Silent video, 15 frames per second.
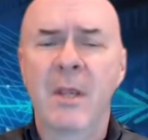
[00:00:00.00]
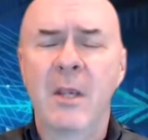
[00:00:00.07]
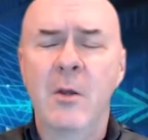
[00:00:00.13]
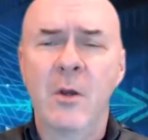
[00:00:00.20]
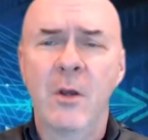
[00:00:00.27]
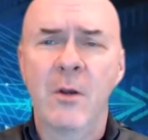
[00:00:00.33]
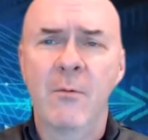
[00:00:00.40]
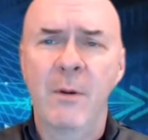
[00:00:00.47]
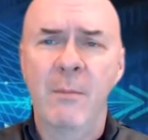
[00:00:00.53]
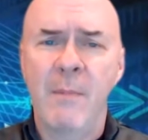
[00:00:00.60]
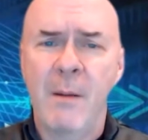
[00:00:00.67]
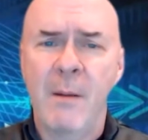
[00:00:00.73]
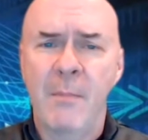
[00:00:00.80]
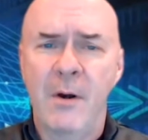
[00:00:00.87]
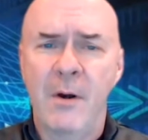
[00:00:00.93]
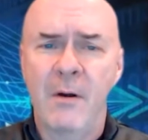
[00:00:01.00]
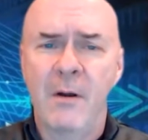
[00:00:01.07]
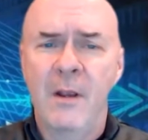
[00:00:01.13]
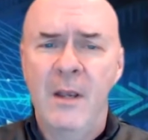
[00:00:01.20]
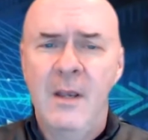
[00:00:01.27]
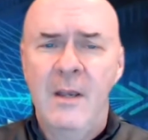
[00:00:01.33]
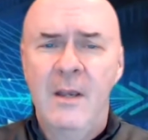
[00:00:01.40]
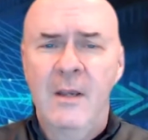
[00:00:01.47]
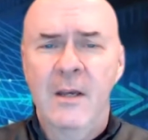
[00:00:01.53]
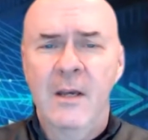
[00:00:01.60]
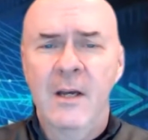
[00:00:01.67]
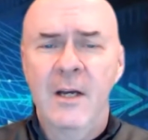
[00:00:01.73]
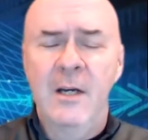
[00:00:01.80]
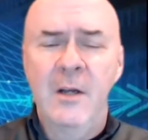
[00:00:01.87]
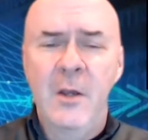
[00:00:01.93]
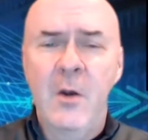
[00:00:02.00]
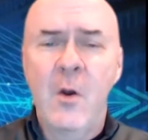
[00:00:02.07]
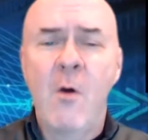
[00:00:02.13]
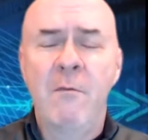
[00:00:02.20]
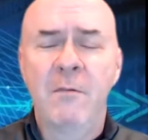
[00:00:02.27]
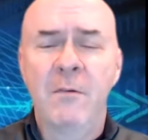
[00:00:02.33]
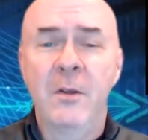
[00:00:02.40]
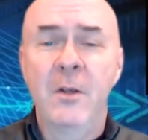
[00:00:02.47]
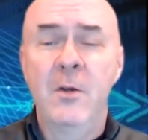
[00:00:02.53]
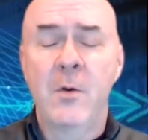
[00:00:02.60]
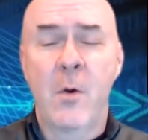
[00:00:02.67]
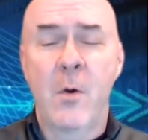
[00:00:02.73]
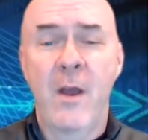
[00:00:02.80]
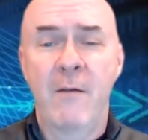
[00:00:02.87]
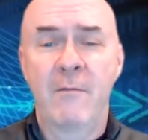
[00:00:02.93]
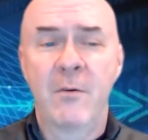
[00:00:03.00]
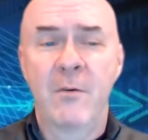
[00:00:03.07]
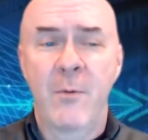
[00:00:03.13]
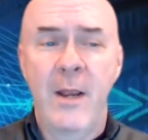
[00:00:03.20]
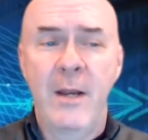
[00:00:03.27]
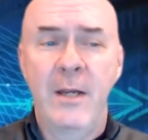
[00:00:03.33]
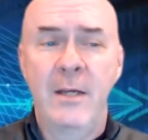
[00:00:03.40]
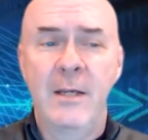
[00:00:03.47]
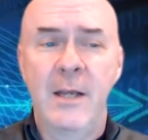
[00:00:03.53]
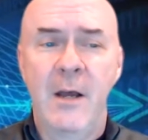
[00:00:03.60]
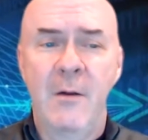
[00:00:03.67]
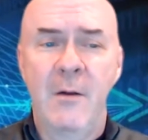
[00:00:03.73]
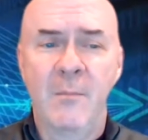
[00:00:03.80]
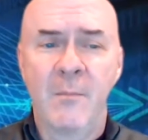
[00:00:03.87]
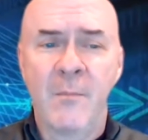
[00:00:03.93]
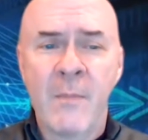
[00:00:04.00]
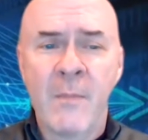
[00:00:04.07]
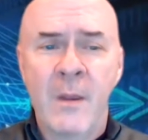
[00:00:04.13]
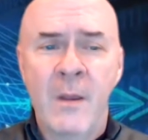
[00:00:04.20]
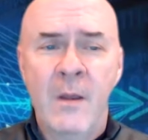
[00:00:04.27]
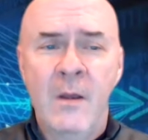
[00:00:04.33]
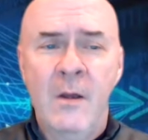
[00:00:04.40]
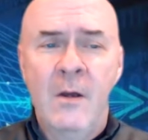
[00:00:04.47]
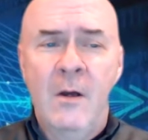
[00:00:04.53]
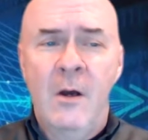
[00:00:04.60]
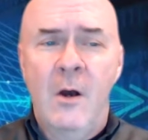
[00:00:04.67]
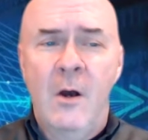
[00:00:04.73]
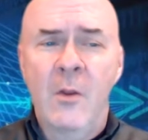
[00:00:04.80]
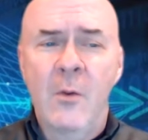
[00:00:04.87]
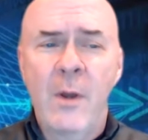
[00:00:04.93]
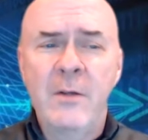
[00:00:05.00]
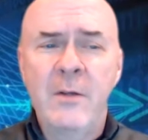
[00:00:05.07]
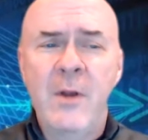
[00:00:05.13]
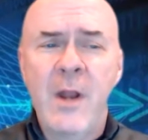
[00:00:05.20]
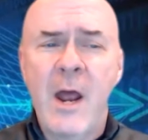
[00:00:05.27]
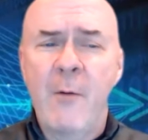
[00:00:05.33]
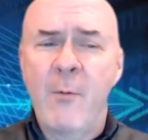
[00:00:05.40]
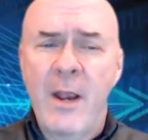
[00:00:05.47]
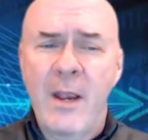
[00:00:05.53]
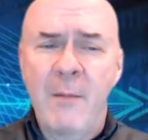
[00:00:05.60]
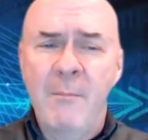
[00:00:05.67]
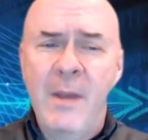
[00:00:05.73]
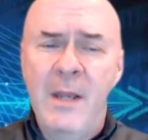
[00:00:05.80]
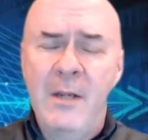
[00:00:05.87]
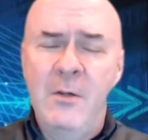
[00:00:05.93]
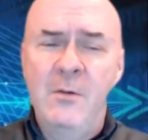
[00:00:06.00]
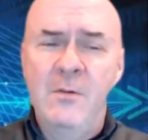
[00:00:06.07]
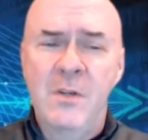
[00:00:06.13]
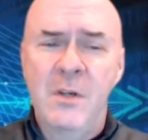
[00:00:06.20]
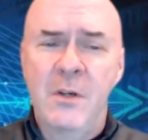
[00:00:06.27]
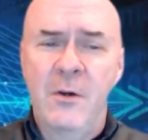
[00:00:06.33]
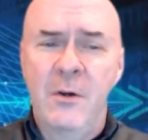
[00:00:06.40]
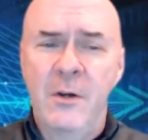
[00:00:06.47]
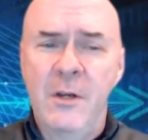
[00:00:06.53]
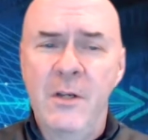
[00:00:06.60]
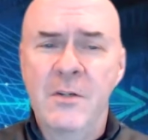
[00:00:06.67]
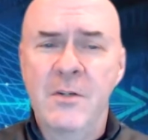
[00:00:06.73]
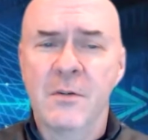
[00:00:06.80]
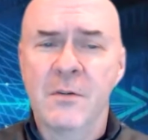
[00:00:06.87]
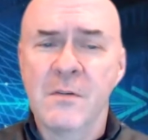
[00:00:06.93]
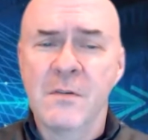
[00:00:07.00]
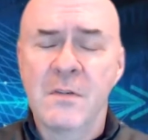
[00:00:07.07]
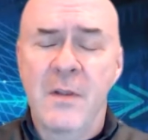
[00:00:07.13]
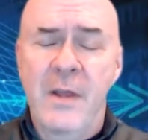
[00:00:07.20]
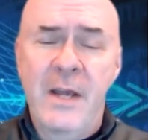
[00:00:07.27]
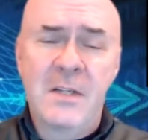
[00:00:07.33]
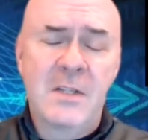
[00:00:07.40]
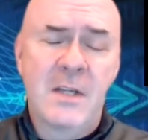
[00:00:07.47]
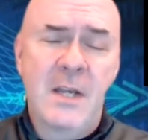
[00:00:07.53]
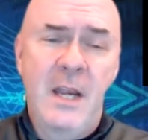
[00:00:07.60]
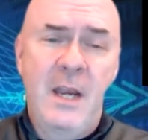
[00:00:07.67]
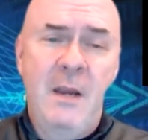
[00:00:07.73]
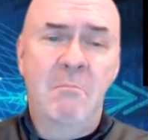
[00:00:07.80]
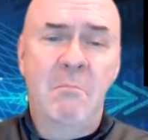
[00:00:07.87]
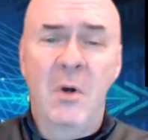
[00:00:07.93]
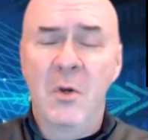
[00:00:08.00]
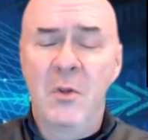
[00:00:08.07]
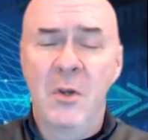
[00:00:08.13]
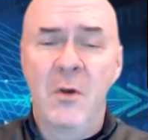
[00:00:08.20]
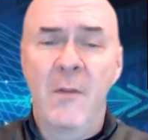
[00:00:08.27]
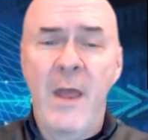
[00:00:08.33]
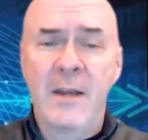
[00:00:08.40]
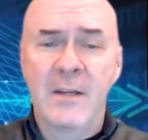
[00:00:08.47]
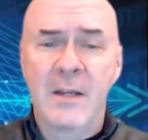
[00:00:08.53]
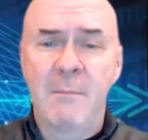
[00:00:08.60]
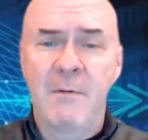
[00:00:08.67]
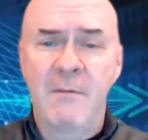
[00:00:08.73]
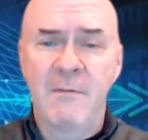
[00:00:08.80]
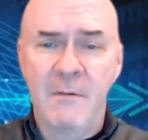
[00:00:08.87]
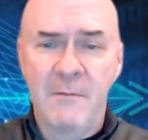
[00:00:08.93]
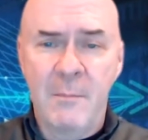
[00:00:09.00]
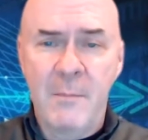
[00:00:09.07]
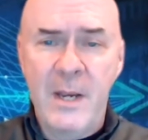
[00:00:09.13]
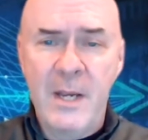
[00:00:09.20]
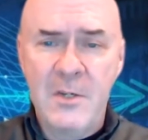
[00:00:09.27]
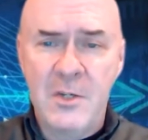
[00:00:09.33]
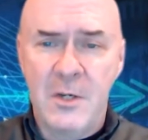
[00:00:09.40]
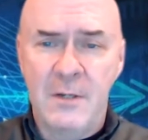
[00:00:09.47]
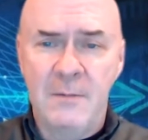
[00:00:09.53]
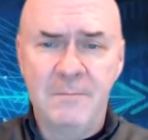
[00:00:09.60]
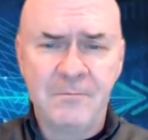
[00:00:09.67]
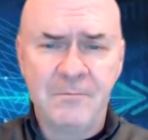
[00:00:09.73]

you can remember, and hopefully you don't have to write it down. Although I do not recommend using your initials, last name, birth year, that type of information,